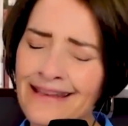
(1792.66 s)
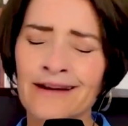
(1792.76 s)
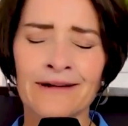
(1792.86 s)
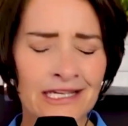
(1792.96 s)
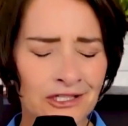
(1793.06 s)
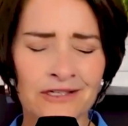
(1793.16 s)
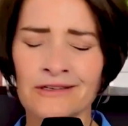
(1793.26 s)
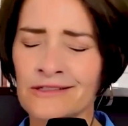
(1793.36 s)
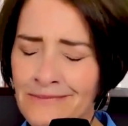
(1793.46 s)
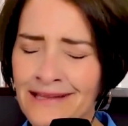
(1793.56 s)
I'm he
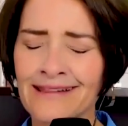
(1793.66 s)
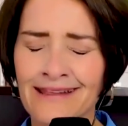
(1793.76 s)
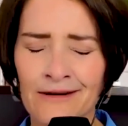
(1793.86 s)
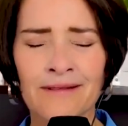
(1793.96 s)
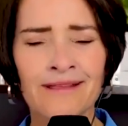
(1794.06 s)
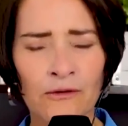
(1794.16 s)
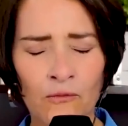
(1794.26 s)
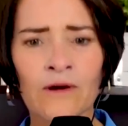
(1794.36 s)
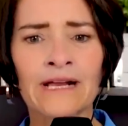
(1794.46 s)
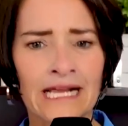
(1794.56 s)
assures me that they're
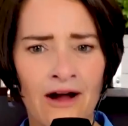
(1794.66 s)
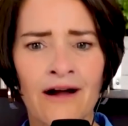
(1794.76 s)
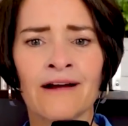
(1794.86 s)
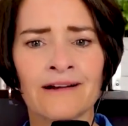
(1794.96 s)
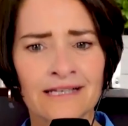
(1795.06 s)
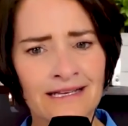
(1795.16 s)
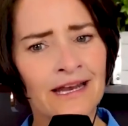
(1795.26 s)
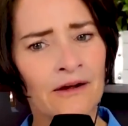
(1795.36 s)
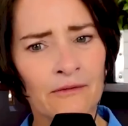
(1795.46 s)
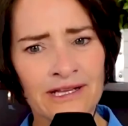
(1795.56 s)
working hard,
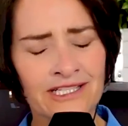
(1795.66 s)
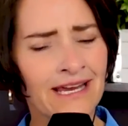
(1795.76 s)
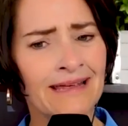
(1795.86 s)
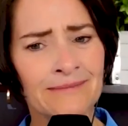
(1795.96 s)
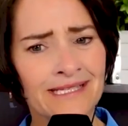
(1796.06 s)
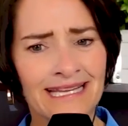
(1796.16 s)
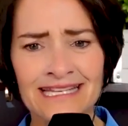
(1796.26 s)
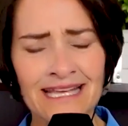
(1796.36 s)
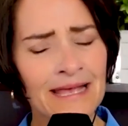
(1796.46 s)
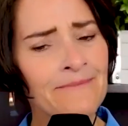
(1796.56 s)
with James, and
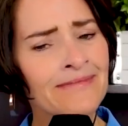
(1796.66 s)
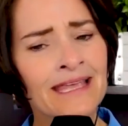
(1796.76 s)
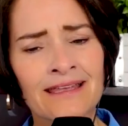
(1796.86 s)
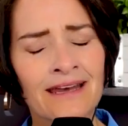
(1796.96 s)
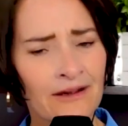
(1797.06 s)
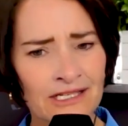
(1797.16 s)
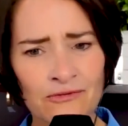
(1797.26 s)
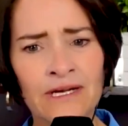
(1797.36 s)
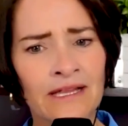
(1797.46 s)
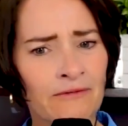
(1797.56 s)
he's
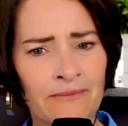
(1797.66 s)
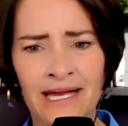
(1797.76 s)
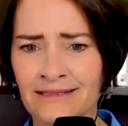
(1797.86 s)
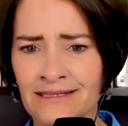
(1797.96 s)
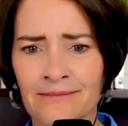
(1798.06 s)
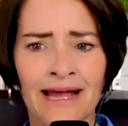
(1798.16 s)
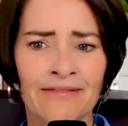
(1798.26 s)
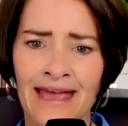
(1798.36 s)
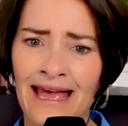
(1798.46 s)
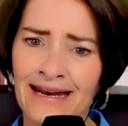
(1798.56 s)
really repentant
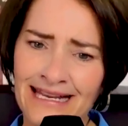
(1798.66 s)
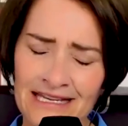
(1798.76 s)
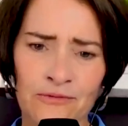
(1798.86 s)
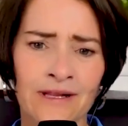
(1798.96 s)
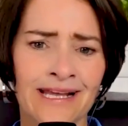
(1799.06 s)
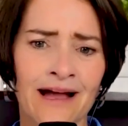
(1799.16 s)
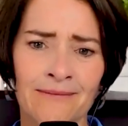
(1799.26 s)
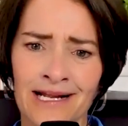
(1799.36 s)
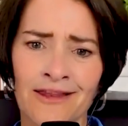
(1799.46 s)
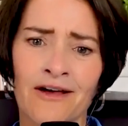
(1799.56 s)
about that, and he's really
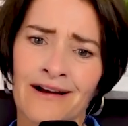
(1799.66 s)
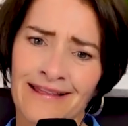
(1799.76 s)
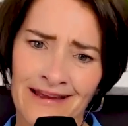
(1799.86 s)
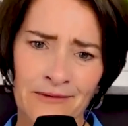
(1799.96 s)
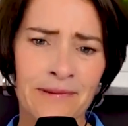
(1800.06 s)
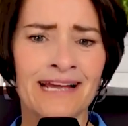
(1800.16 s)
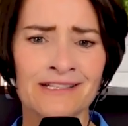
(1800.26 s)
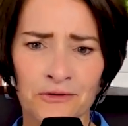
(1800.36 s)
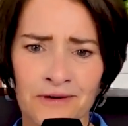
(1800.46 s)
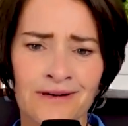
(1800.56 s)
coming along, and they're
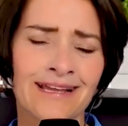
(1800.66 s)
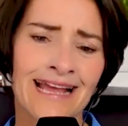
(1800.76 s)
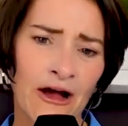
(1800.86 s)
pastorally